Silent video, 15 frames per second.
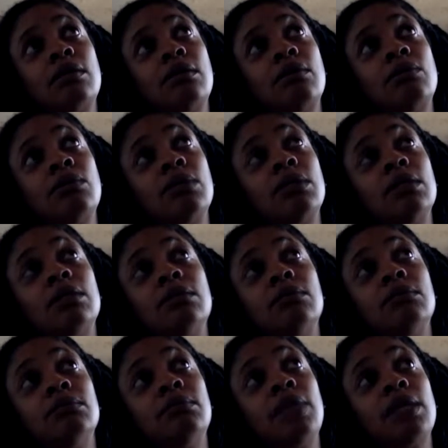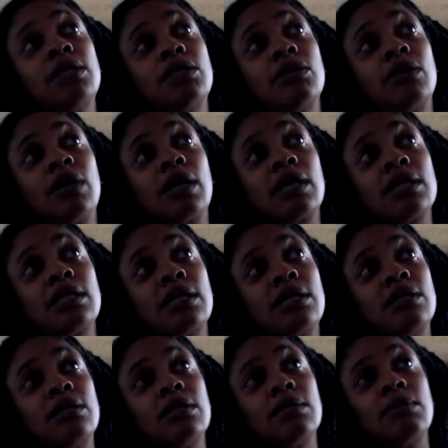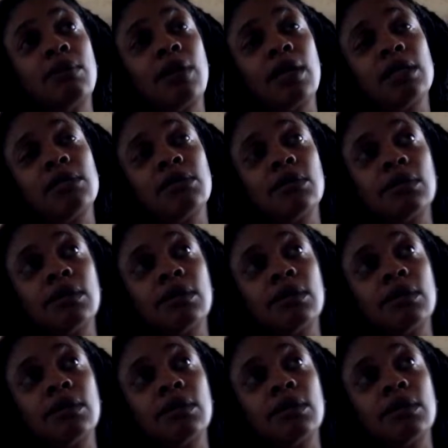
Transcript: will make sure I continue to prosper